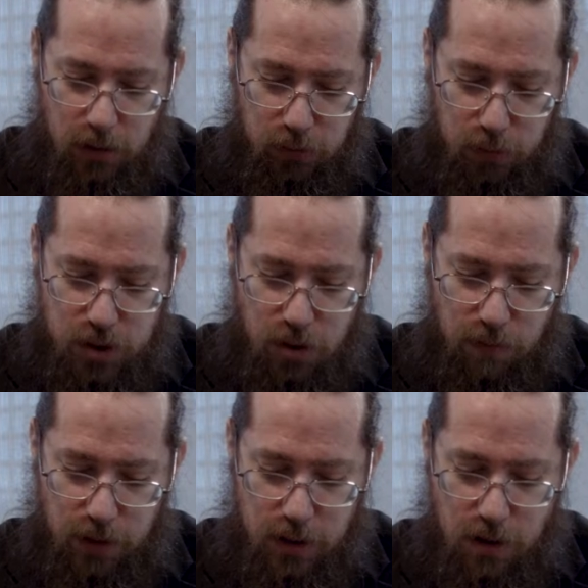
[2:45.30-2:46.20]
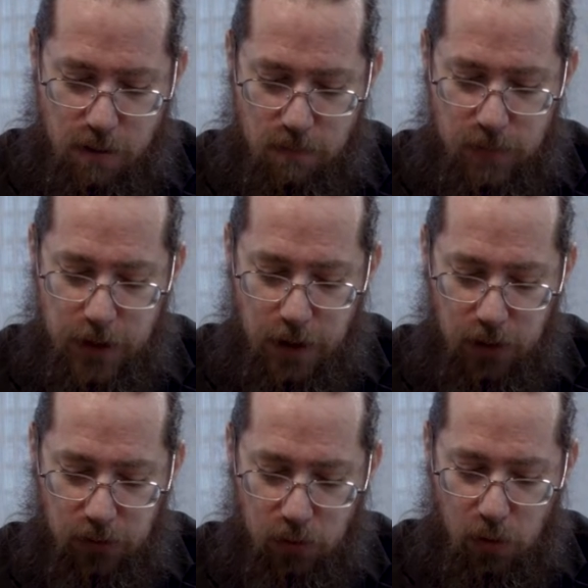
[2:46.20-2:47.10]
Switch over here, you're
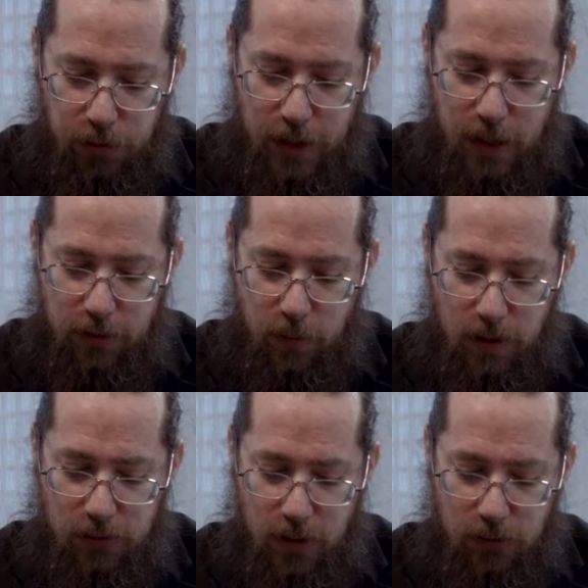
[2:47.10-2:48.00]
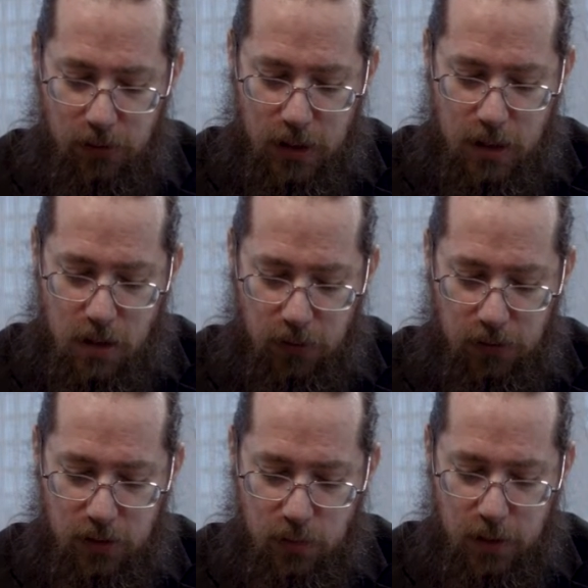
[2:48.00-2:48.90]
going to scroll down to where it says
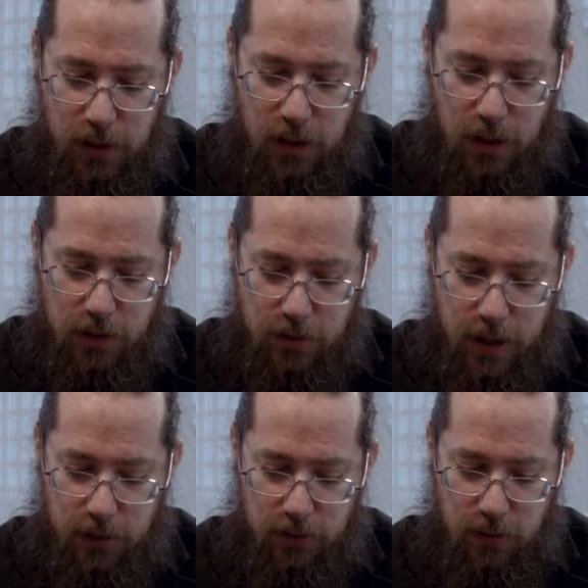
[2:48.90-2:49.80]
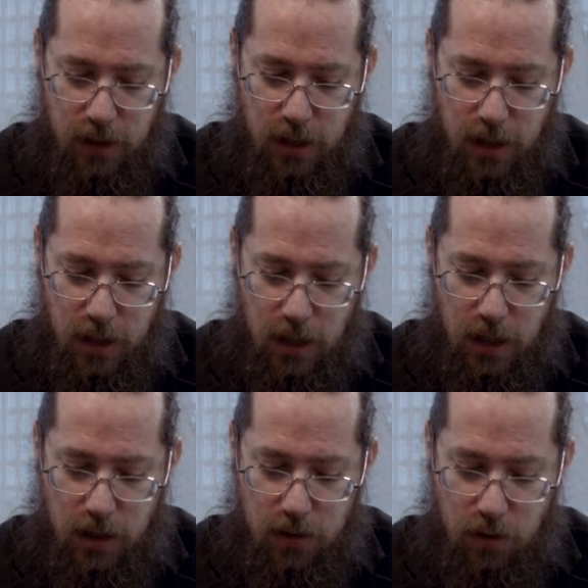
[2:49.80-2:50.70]
ERC20 contract,
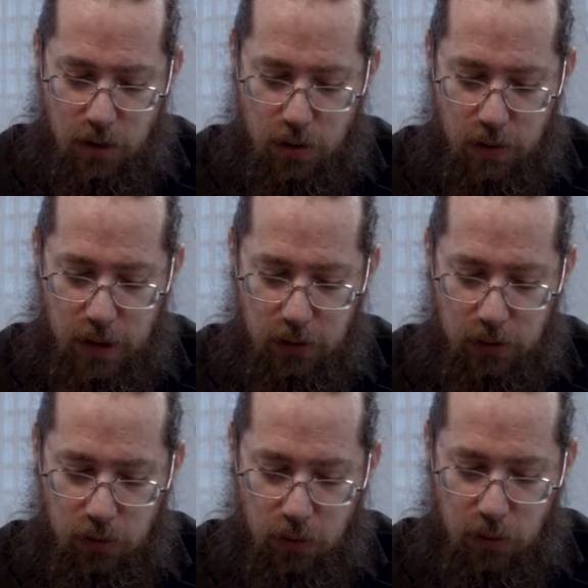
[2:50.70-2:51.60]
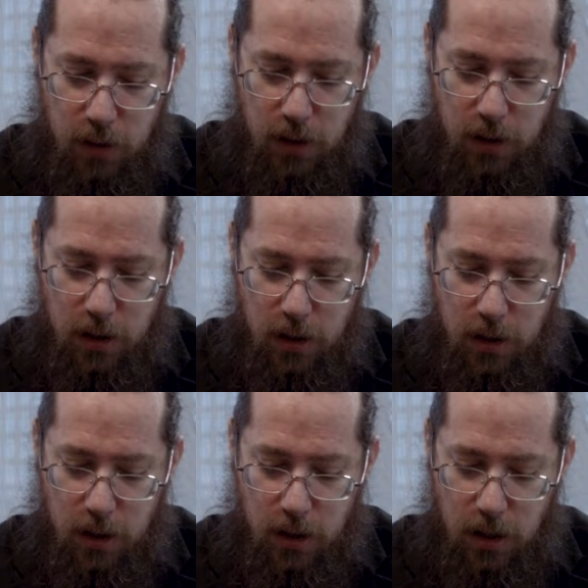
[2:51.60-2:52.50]
and you're going to
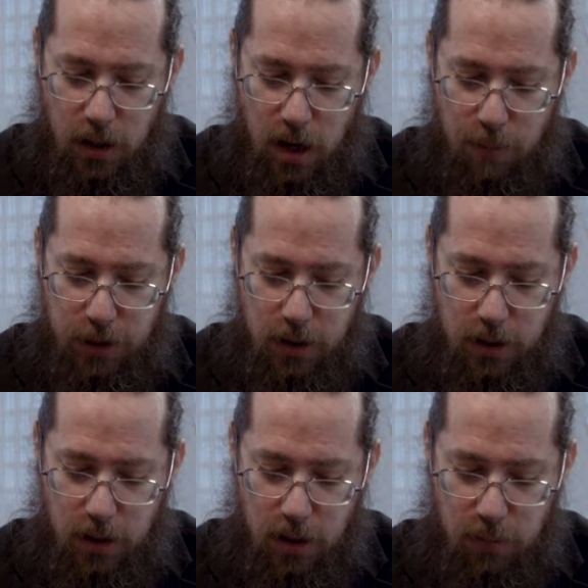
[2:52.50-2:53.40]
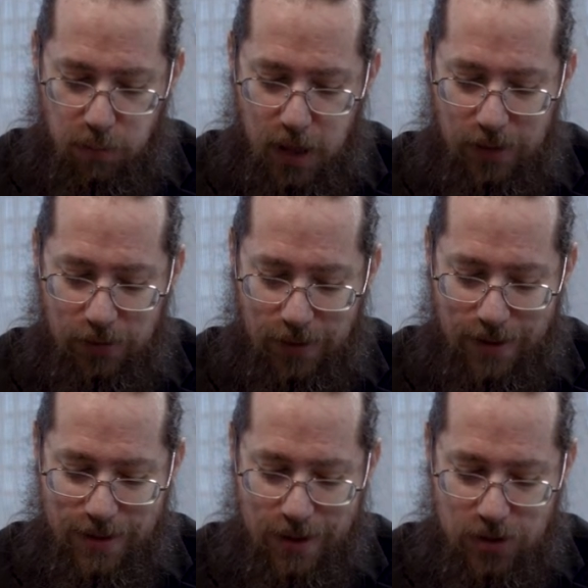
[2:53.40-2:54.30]
copy and paste
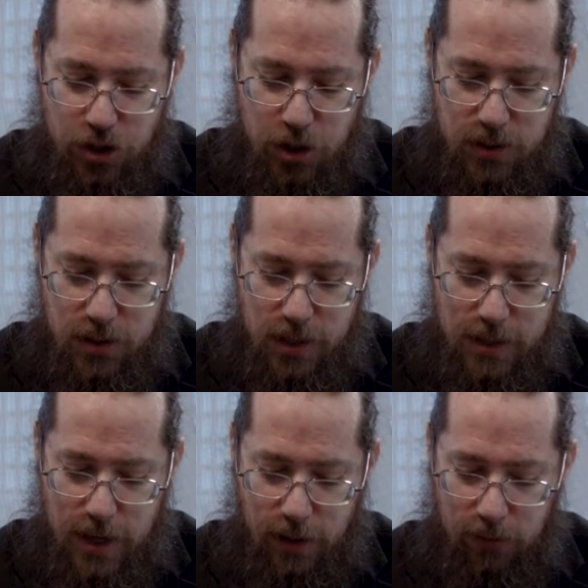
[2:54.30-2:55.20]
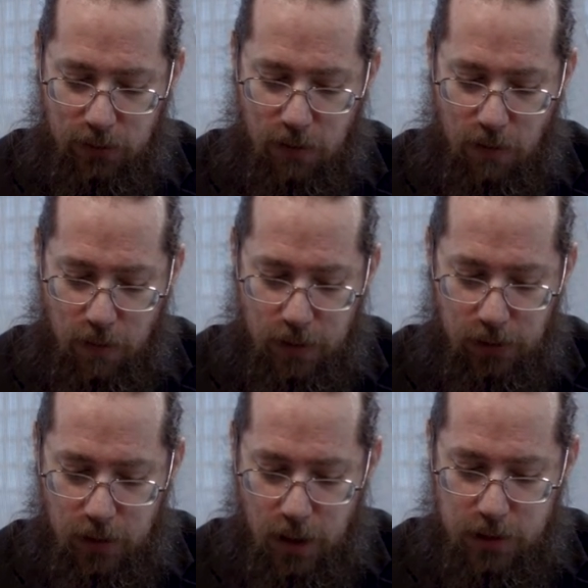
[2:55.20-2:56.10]
this, just the text for
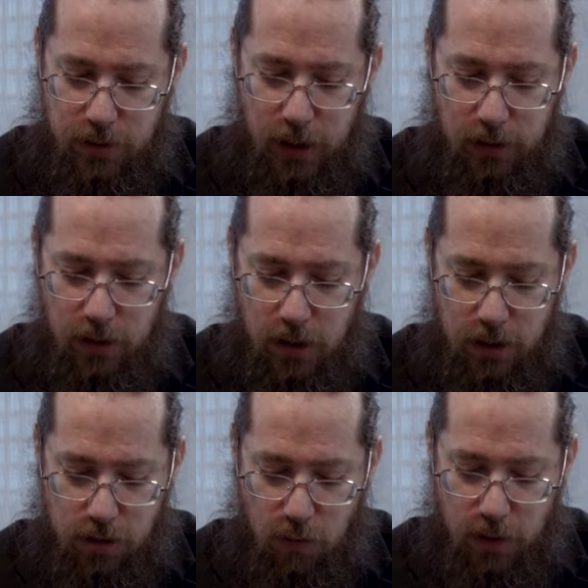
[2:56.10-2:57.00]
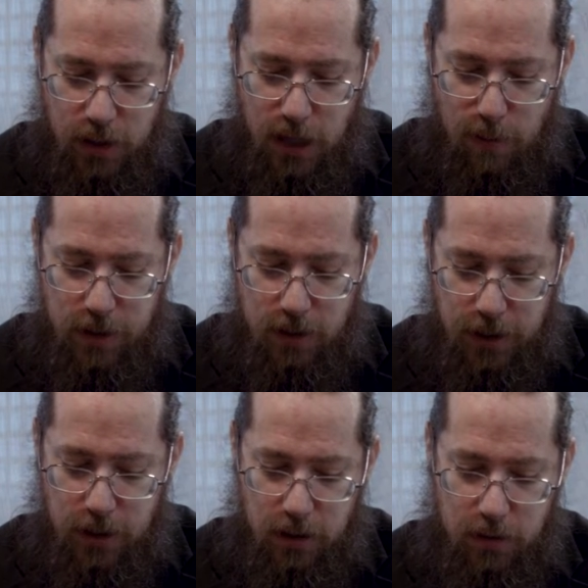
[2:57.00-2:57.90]
this contract. You don't want to copy the
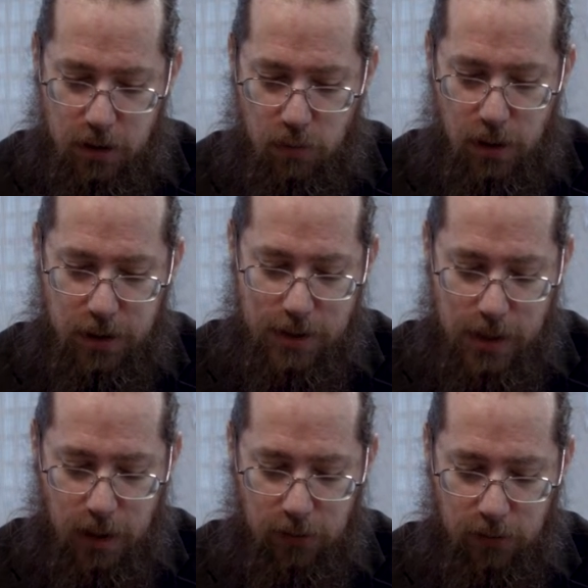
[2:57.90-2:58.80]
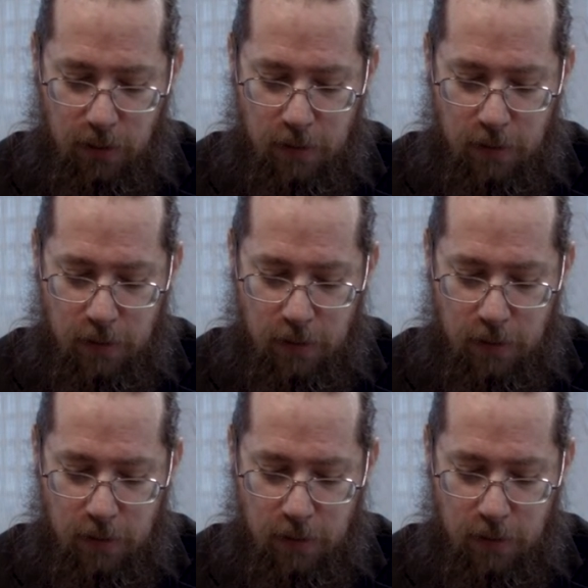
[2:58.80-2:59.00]
link, you want the text.